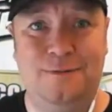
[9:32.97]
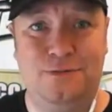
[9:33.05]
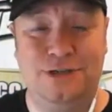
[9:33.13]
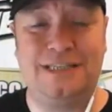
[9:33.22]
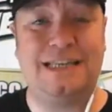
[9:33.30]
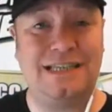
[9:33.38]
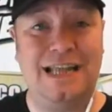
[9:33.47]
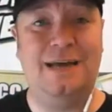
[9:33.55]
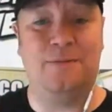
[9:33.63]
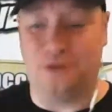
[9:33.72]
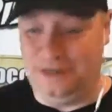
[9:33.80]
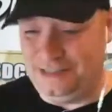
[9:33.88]
Princess
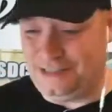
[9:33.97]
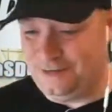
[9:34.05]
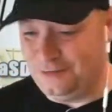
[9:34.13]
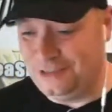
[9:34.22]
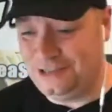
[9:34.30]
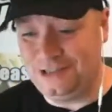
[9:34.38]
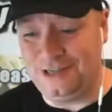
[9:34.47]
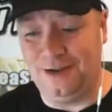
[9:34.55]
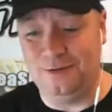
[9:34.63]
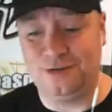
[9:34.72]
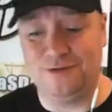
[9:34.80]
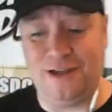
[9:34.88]
Leia prints, which I
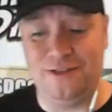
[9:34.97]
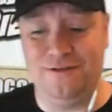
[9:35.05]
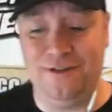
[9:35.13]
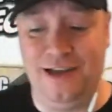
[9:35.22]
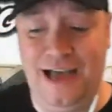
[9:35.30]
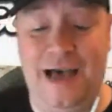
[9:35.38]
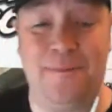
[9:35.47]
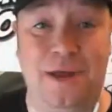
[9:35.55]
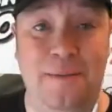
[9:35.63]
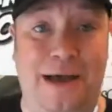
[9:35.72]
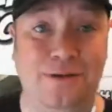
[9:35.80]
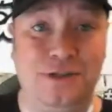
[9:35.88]
was rather happy
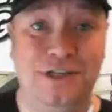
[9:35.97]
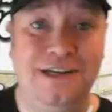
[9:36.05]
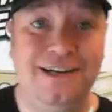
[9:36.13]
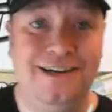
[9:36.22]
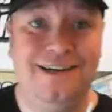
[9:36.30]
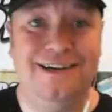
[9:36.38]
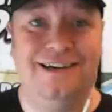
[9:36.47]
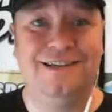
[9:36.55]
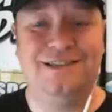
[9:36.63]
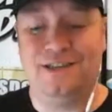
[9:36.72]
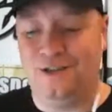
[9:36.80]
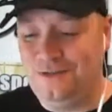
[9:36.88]
about.
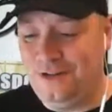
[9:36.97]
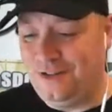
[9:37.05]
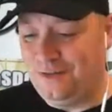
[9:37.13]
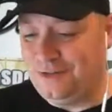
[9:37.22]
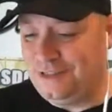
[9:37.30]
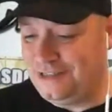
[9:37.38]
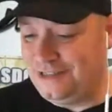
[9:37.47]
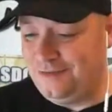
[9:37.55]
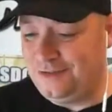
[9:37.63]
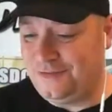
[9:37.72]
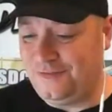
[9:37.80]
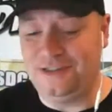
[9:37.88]
So no, it
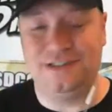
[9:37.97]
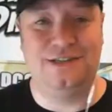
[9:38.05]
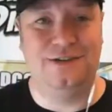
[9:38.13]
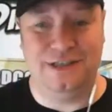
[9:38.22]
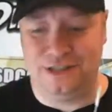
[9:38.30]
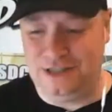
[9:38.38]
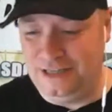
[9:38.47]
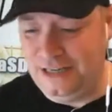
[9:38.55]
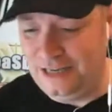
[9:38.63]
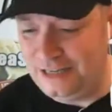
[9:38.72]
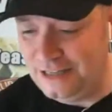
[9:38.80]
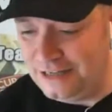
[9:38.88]
was fun to
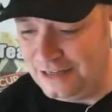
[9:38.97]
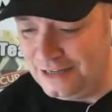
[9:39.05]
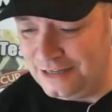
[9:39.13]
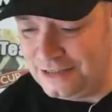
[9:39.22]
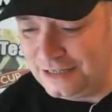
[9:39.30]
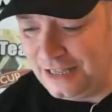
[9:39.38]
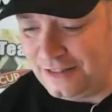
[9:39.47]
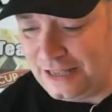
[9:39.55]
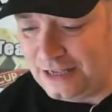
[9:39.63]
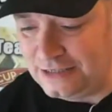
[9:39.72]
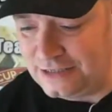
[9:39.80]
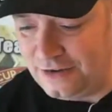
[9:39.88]
actually to get
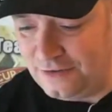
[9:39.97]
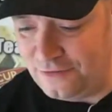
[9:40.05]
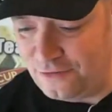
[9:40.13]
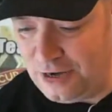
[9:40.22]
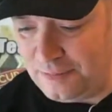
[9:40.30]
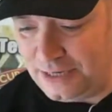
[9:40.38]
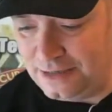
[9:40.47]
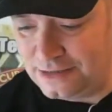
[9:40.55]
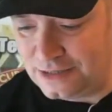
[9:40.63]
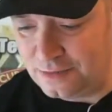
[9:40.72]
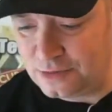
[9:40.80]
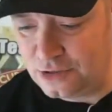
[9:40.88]
that as a freebie,
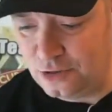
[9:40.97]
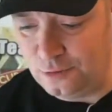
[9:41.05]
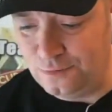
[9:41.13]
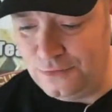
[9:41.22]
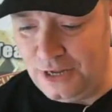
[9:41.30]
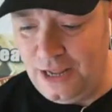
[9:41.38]
so that was cool.